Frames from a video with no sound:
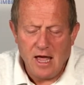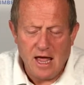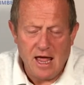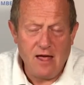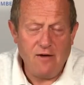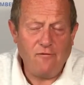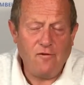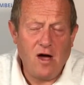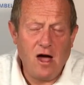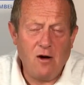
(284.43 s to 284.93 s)

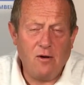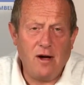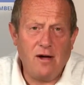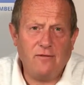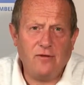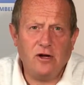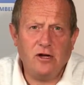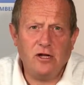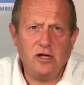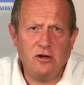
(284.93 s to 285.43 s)
If,
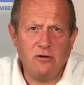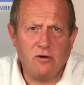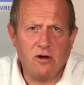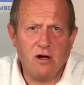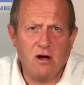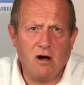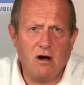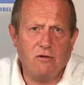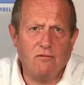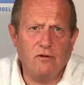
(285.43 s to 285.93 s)
however, you
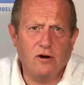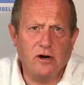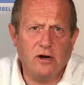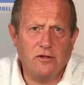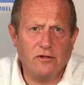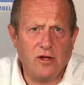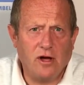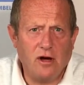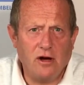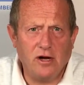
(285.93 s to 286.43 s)
can't run
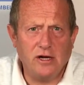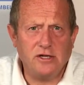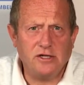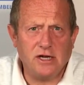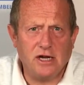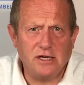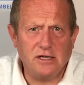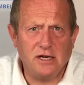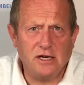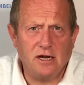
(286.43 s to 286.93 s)
at the high
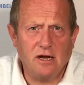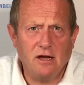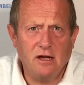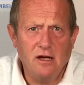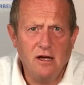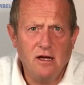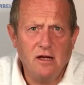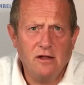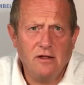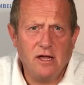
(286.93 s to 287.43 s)
setting,
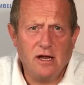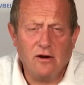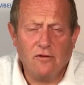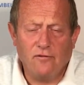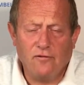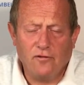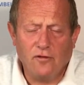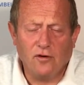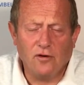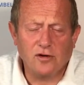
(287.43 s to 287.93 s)
then
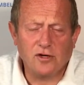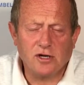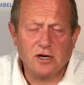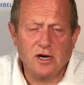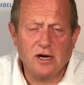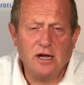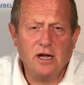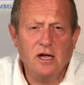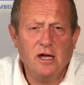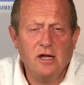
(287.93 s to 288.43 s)

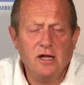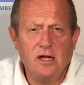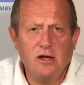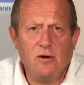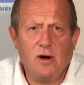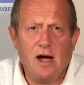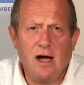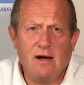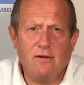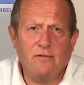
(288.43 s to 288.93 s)
unfortunately
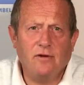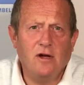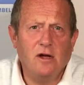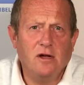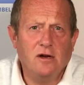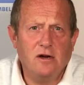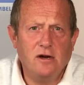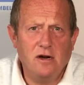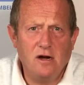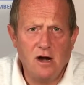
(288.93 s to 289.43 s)
you have
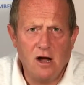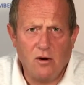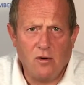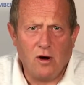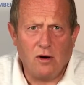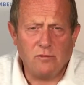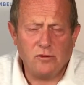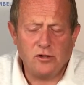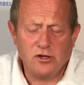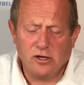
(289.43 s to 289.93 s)
no
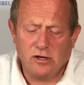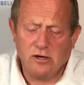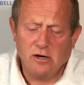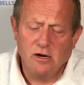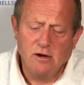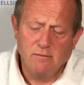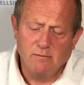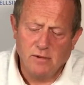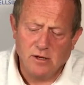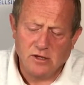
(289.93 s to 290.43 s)

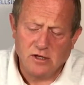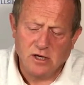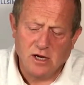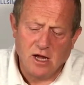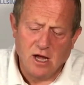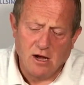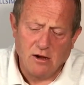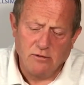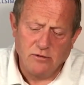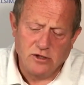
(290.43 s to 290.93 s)
option but to
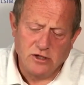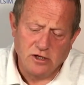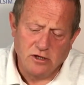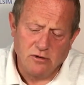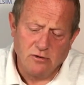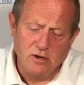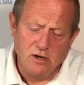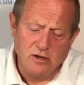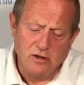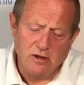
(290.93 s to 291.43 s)
go
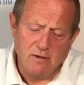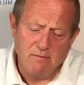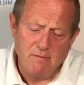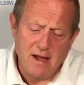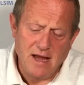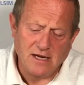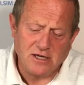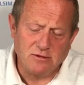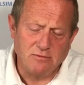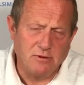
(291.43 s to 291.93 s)
to the
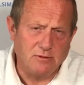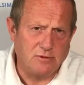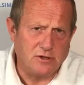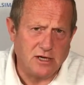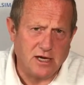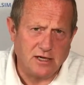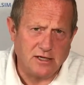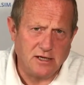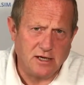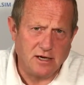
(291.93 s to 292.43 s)
maximum
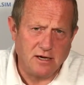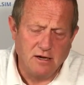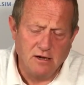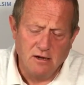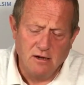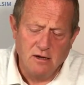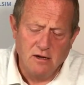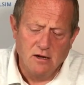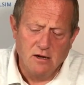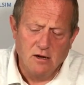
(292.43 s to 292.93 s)
setting
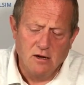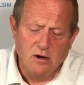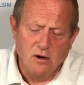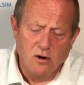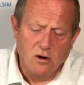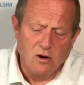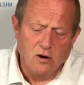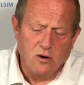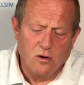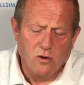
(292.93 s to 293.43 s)

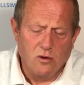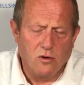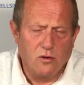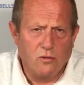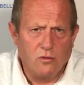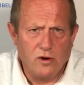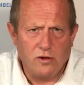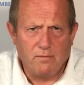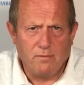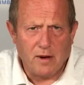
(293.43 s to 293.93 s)

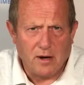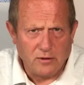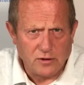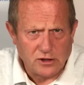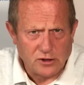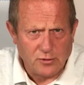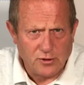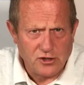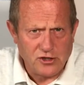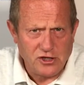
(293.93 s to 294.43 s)
with both
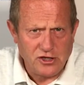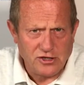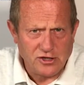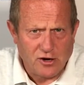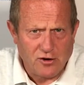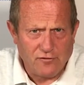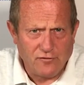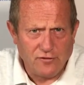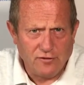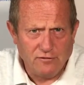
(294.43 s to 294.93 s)
switches
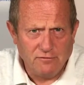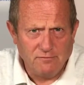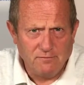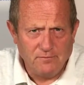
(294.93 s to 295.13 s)
off.